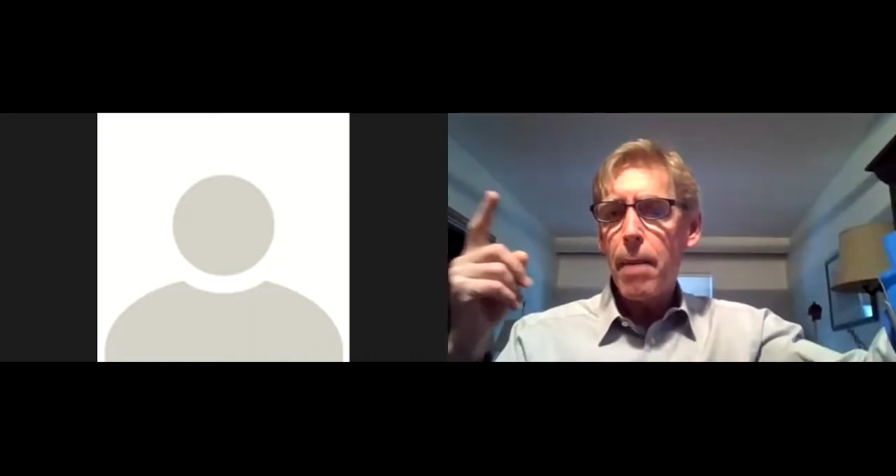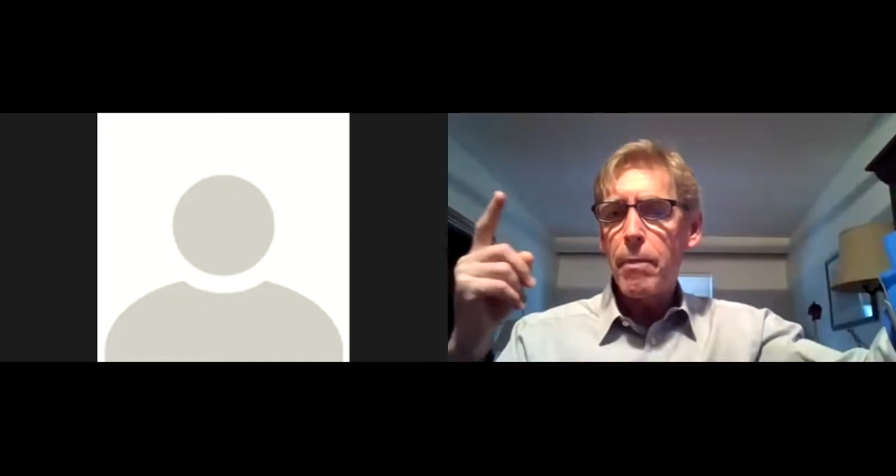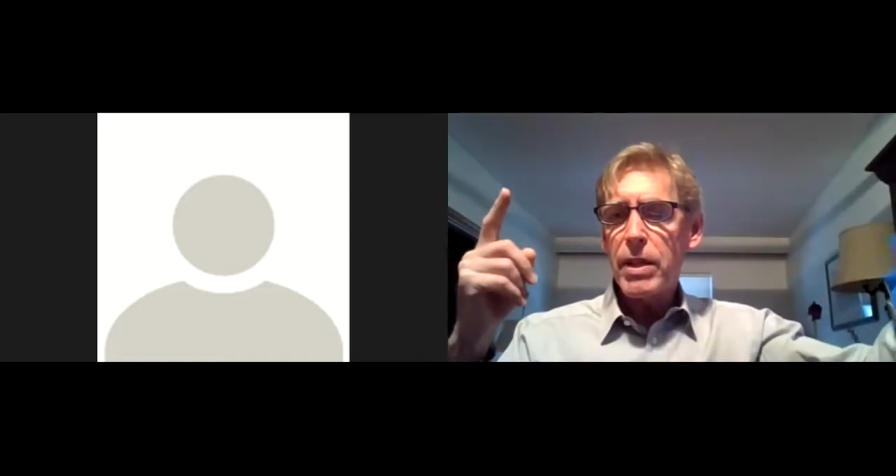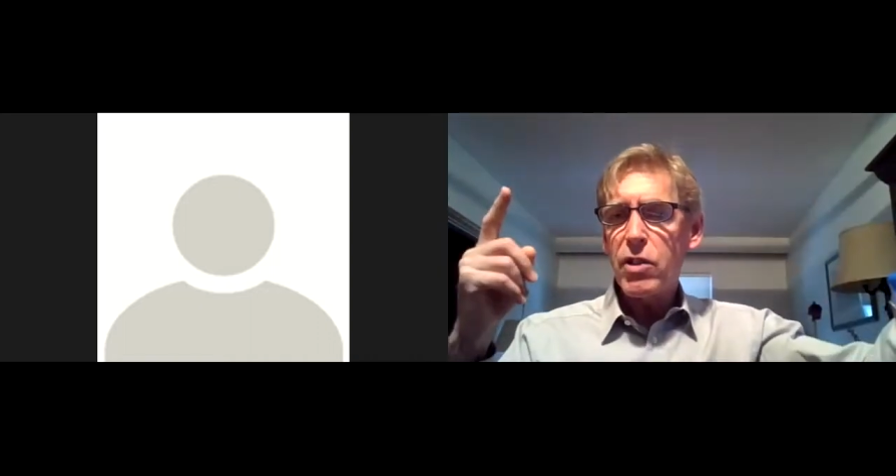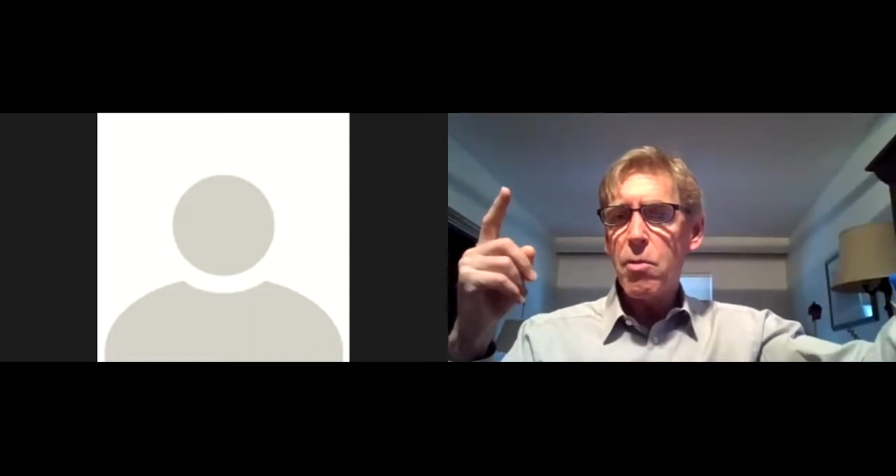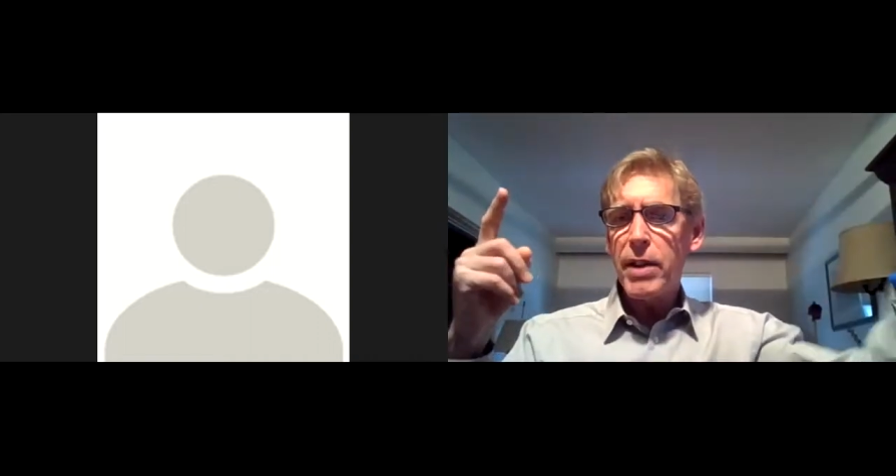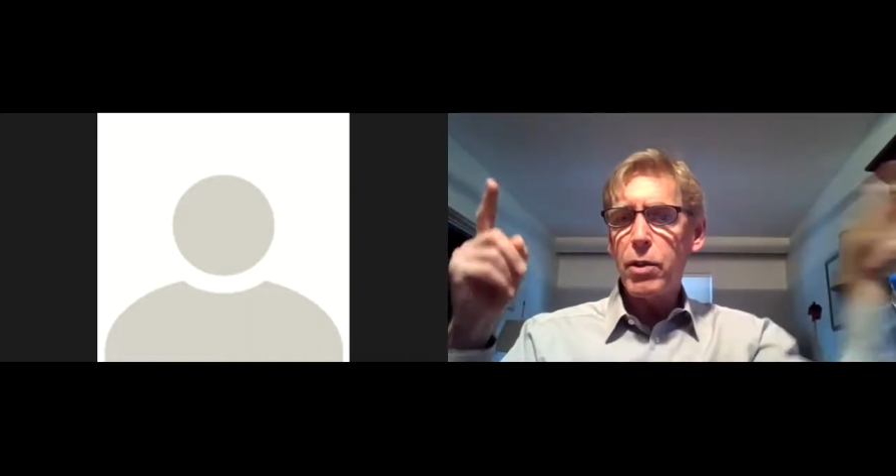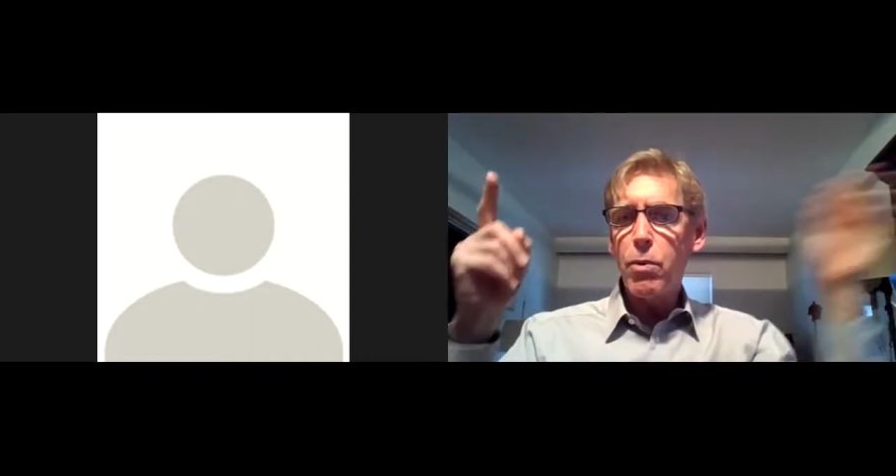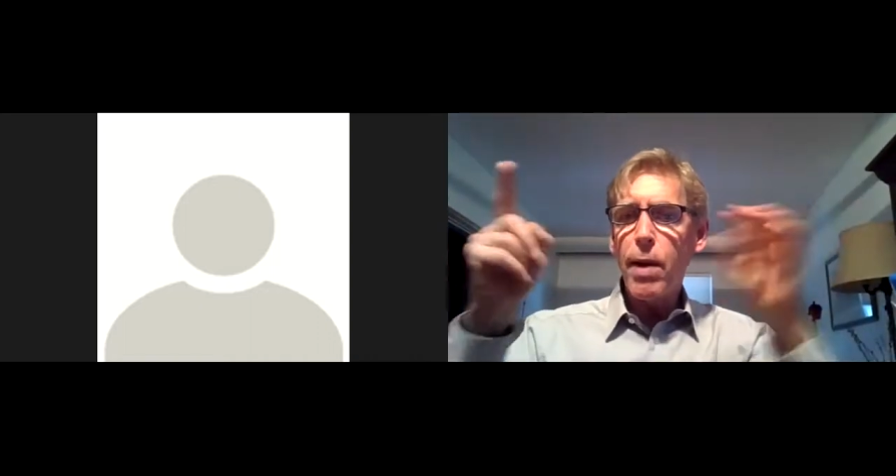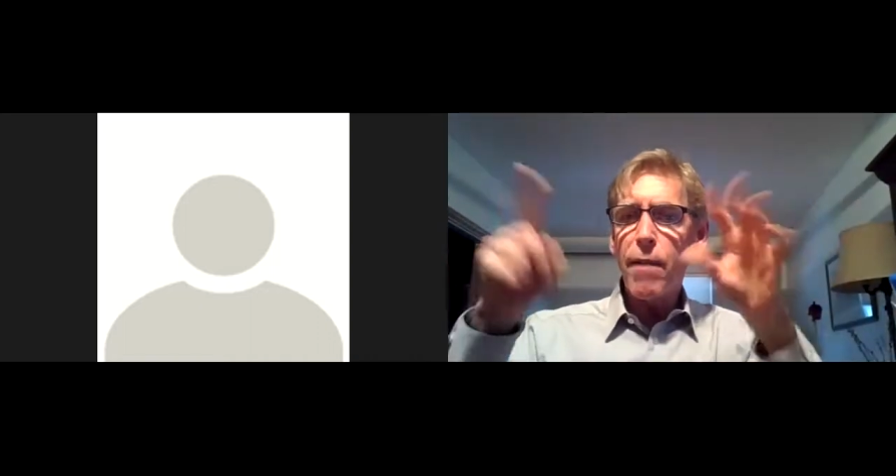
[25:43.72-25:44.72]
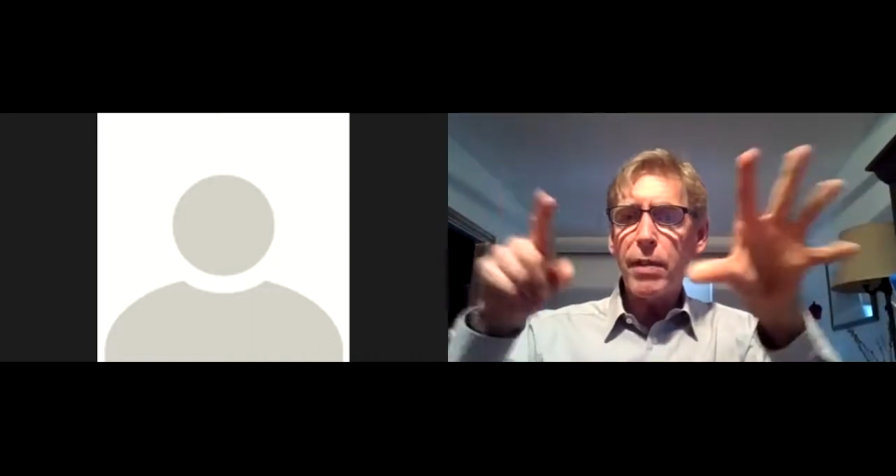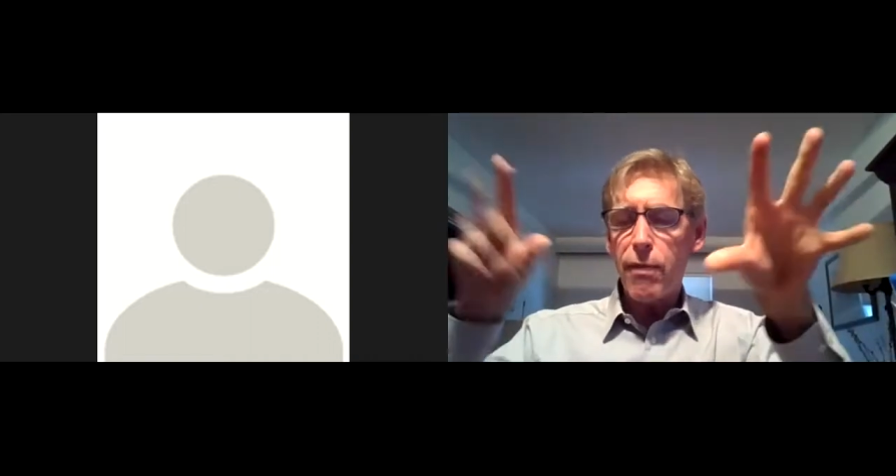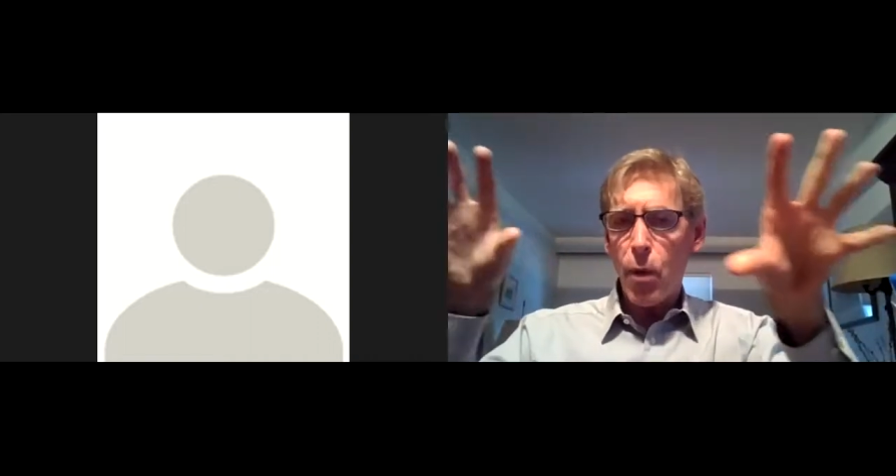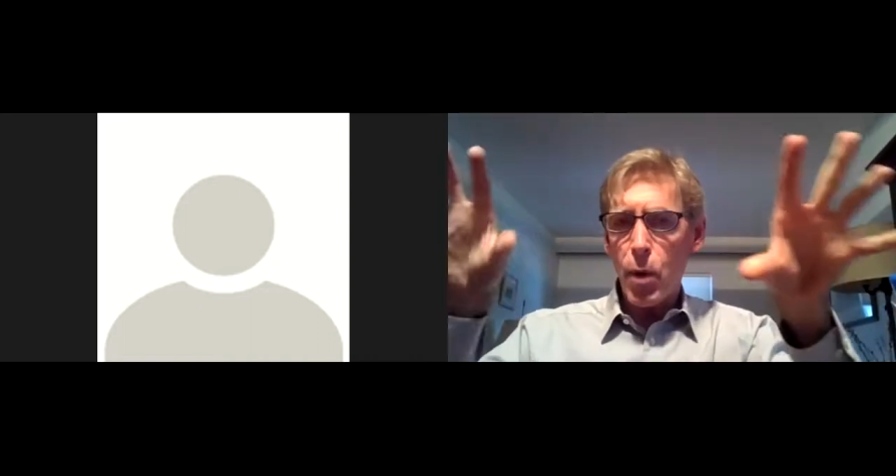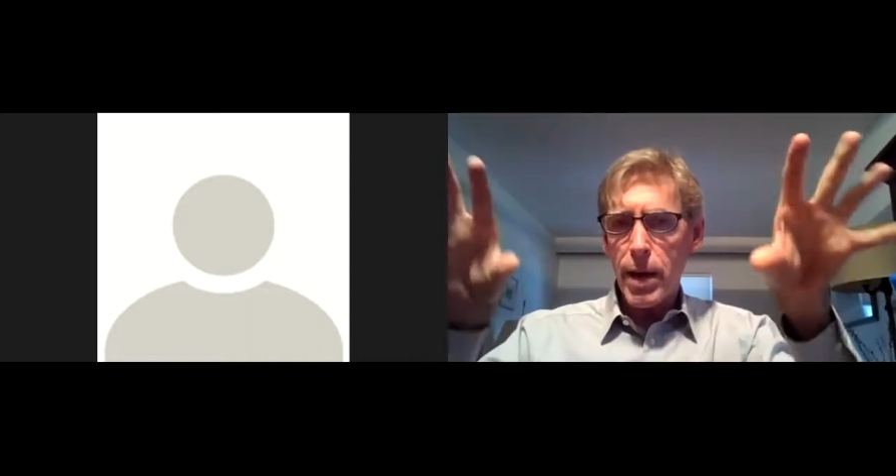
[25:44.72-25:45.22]
is you might do roughly
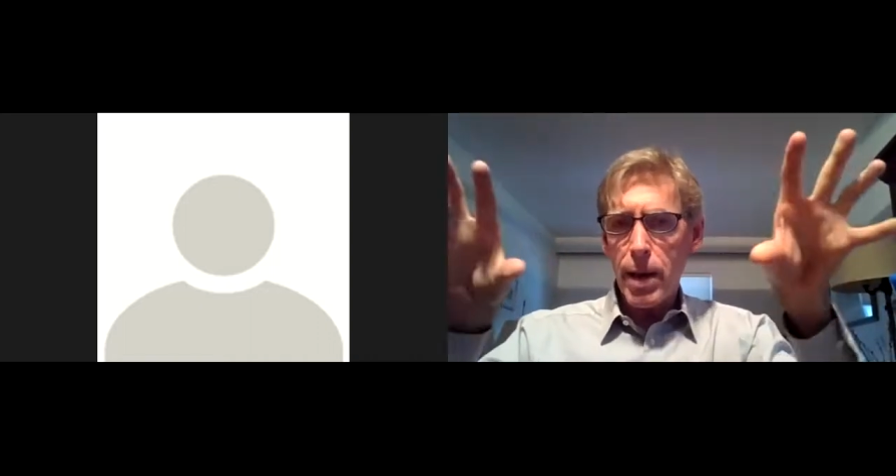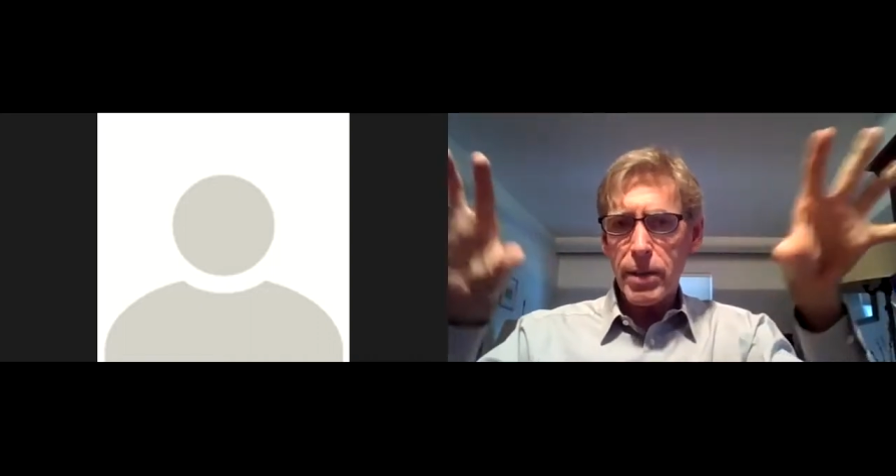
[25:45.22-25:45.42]
4 times